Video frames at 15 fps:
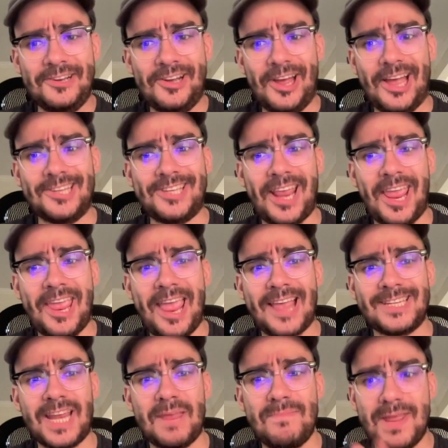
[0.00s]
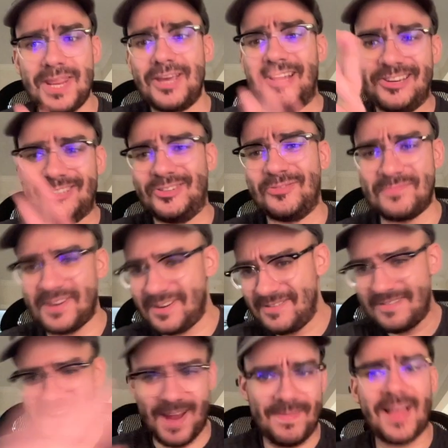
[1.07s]
as a media consumer.
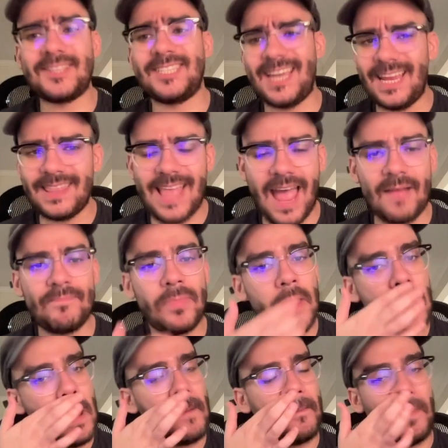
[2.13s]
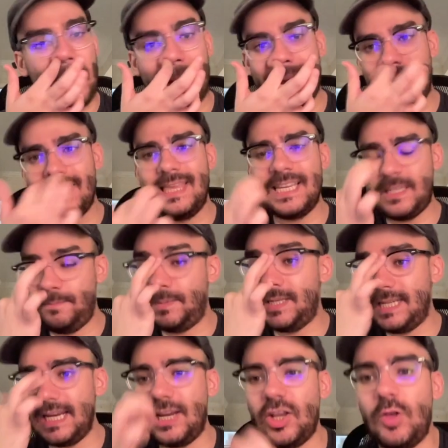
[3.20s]
I'm not saying that. But this
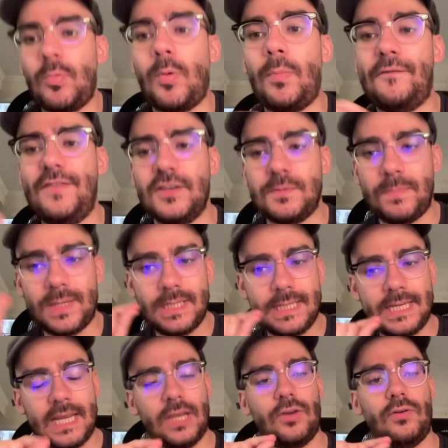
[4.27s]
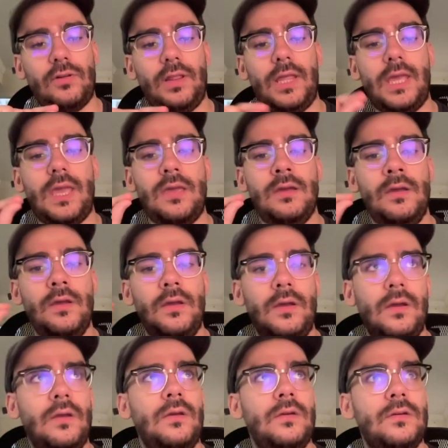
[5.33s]
particular moment feels particularly
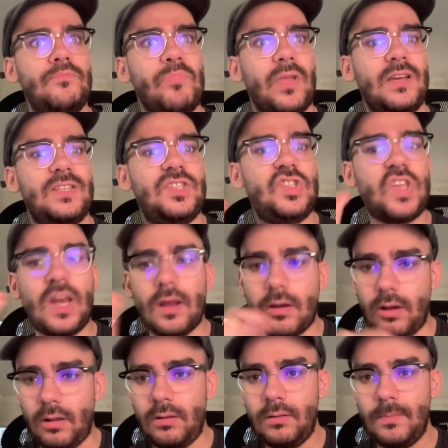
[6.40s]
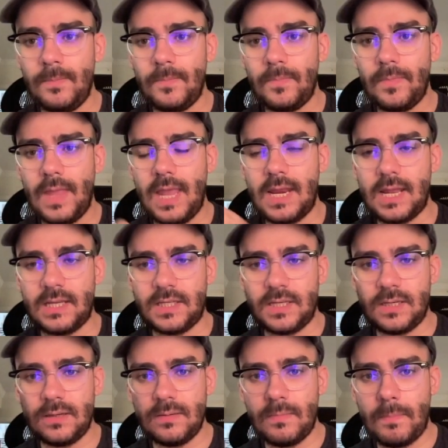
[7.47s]
cynical in
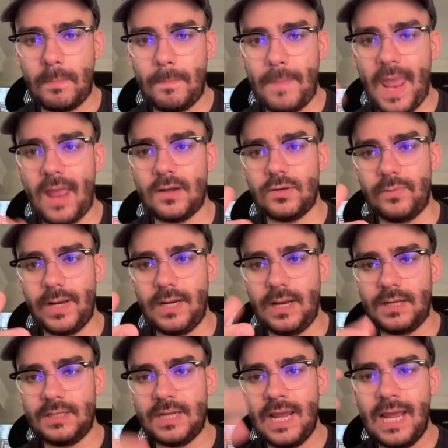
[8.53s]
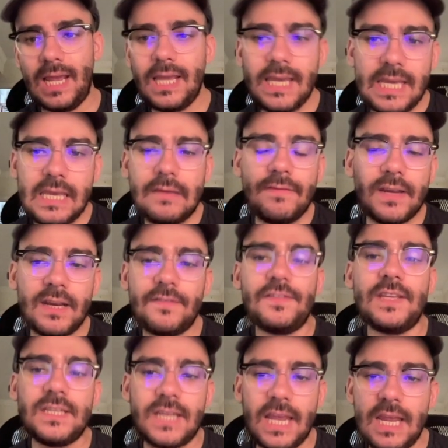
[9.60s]
its panderiness. Even if
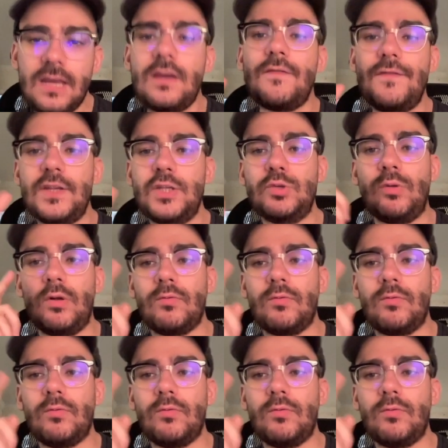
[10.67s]
these individual